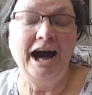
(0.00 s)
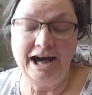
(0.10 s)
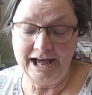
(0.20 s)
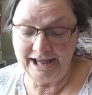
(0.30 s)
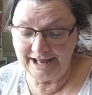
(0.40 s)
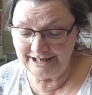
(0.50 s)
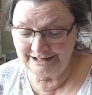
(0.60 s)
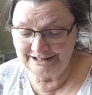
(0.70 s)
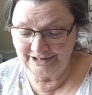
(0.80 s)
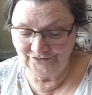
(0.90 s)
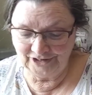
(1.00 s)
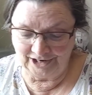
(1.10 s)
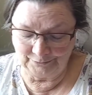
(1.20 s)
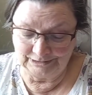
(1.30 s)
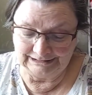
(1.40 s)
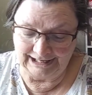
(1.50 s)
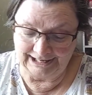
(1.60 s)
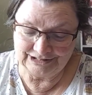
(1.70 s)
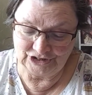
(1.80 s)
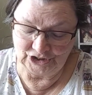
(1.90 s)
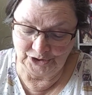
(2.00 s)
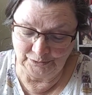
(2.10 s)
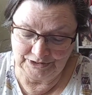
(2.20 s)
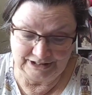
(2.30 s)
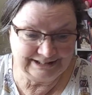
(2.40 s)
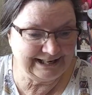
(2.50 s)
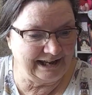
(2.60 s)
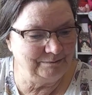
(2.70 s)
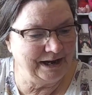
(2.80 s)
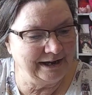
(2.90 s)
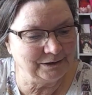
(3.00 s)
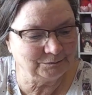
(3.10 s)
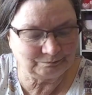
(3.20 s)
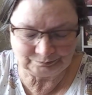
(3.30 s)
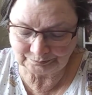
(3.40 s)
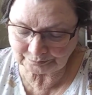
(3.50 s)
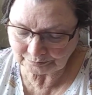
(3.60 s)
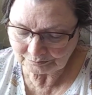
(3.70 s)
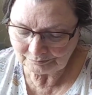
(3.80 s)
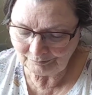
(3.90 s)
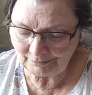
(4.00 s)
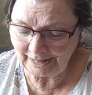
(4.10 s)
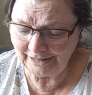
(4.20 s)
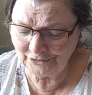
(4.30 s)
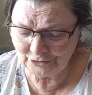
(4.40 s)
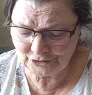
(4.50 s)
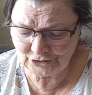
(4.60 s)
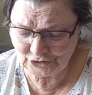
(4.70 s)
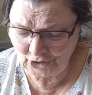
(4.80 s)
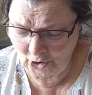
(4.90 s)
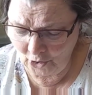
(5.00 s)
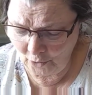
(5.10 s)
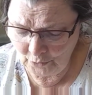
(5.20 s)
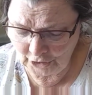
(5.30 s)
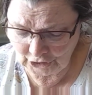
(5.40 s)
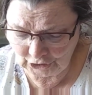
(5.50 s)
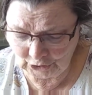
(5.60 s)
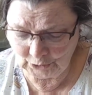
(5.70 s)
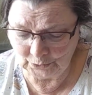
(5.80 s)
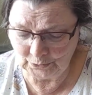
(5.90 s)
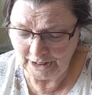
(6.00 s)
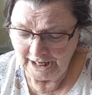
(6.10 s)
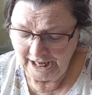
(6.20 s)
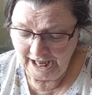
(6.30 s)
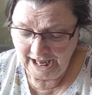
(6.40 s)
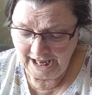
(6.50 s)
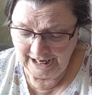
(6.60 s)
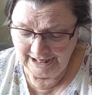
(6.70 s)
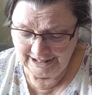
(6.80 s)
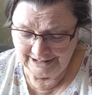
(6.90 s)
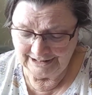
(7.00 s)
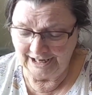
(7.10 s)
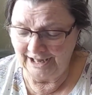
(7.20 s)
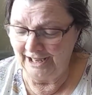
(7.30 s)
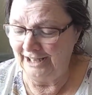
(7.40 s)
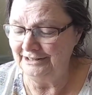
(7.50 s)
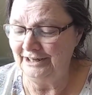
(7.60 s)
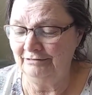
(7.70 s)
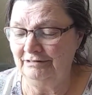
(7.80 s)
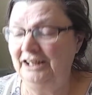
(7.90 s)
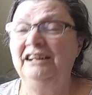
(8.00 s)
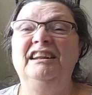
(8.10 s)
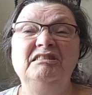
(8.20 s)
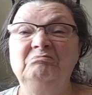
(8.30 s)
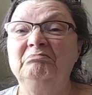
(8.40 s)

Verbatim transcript: I never got one last year when these came out. And they're so cute. And I don't need it.